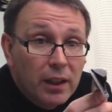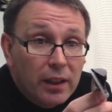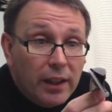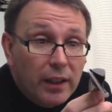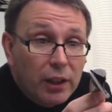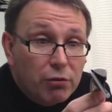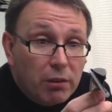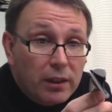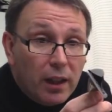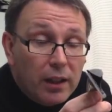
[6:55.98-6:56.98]
That
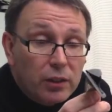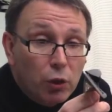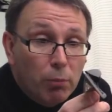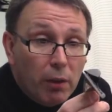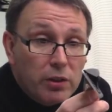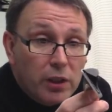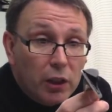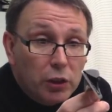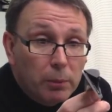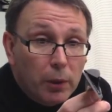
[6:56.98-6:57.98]
literally does almost
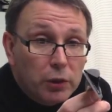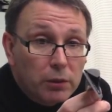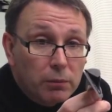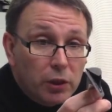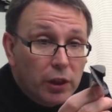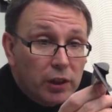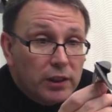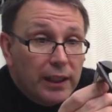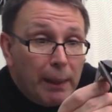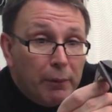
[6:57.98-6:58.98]
touch the bottom. So you can
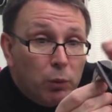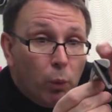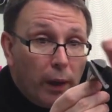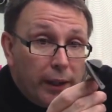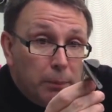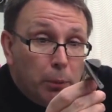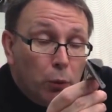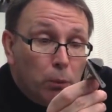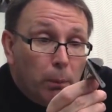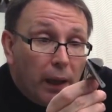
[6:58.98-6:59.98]
see how much weight is
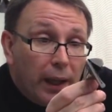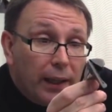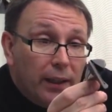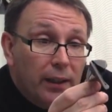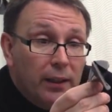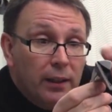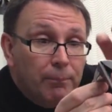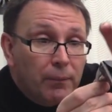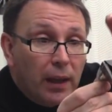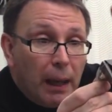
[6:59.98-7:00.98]
pulled back,
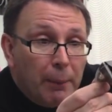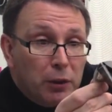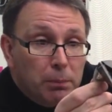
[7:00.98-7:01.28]
how much